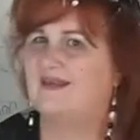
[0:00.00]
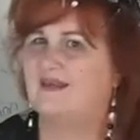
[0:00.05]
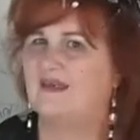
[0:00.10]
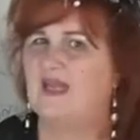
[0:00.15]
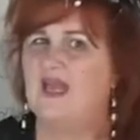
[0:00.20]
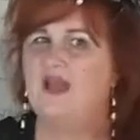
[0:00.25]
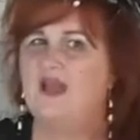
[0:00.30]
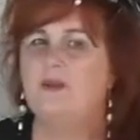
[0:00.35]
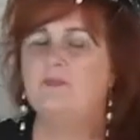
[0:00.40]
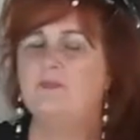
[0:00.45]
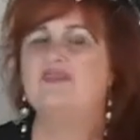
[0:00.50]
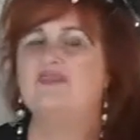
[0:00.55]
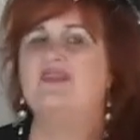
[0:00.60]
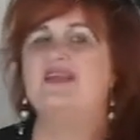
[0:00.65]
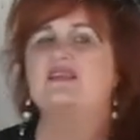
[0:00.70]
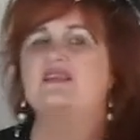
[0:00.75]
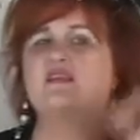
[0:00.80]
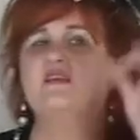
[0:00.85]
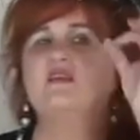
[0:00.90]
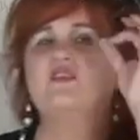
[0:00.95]
it, but
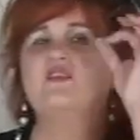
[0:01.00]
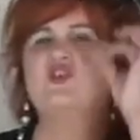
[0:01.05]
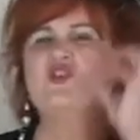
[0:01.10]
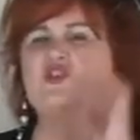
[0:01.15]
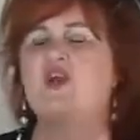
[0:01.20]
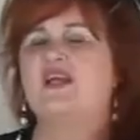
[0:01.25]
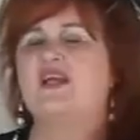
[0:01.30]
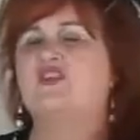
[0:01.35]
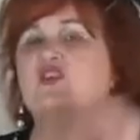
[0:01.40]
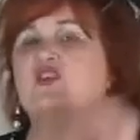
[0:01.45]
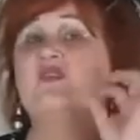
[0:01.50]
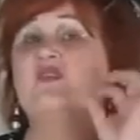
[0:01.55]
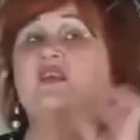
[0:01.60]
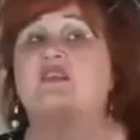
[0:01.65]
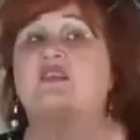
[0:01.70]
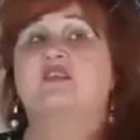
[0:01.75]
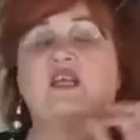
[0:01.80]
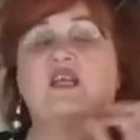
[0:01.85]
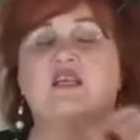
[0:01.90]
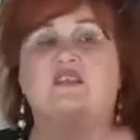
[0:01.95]
there's an instruction
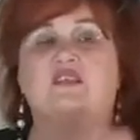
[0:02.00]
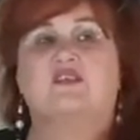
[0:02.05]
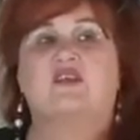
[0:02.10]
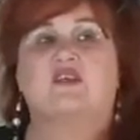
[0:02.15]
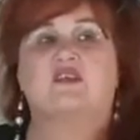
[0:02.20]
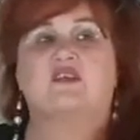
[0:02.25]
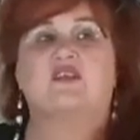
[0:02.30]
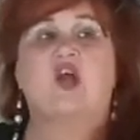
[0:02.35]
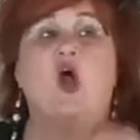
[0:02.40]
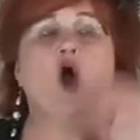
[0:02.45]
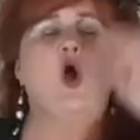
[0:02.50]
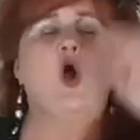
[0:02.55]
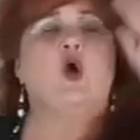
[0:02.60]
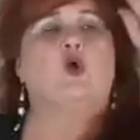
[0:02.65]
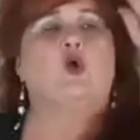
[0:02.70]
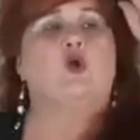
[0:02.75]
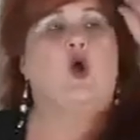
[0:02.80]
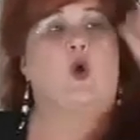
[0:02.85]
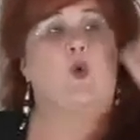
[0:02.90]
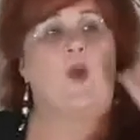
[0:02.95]
that says this:
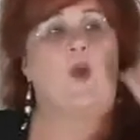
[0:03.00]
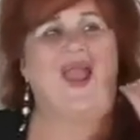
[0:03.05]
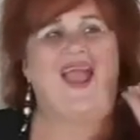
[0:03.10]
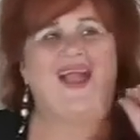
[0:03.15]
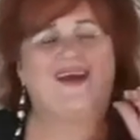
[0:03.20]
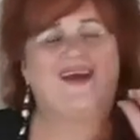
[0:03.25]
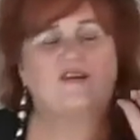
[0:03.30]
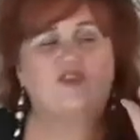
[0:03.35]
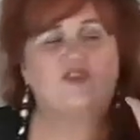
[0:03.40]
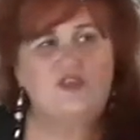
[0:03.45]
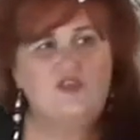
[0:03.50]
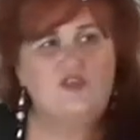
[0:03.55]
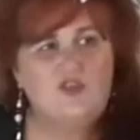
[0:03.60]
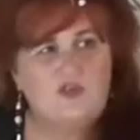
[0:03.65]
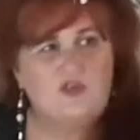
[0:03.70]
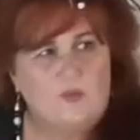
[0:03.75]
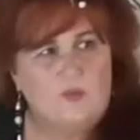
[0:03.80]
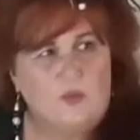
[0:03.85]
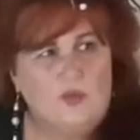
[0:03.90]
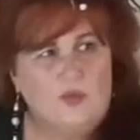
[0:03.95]
go out into
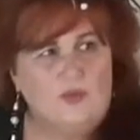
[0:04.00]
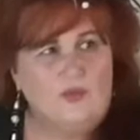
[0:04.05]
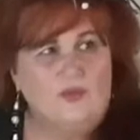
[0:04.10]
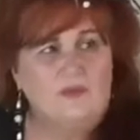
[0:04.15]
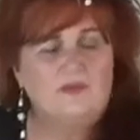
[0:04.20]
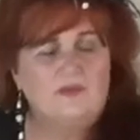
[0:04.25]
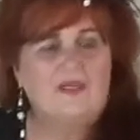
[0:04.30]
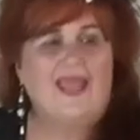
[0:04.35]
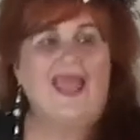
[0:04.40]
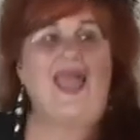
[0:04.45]
the world